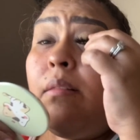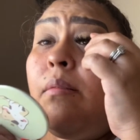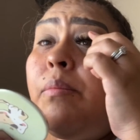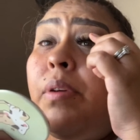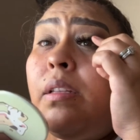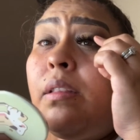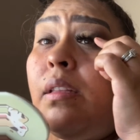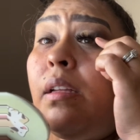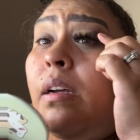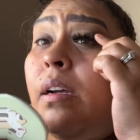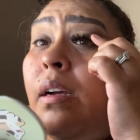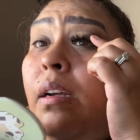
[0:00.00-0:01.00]
but
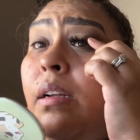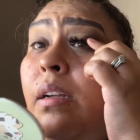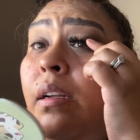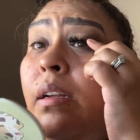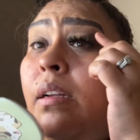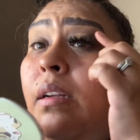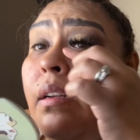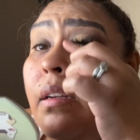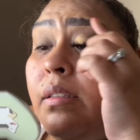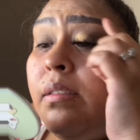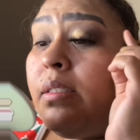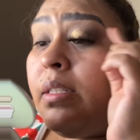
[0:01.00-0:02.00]

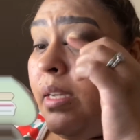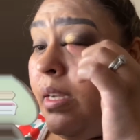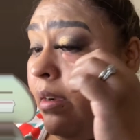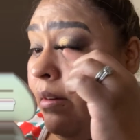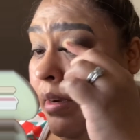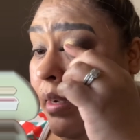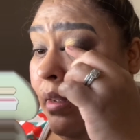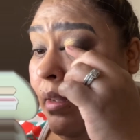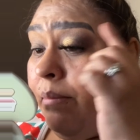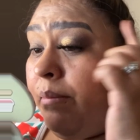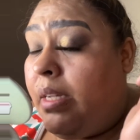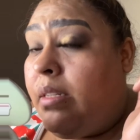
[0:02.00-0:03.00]
see how it
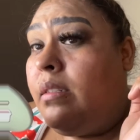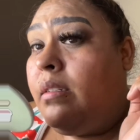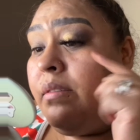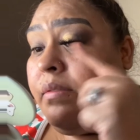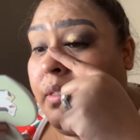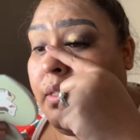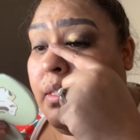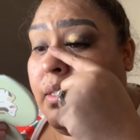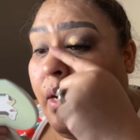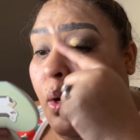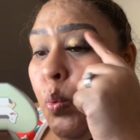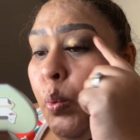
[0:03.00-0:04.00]
makes a difference. It's like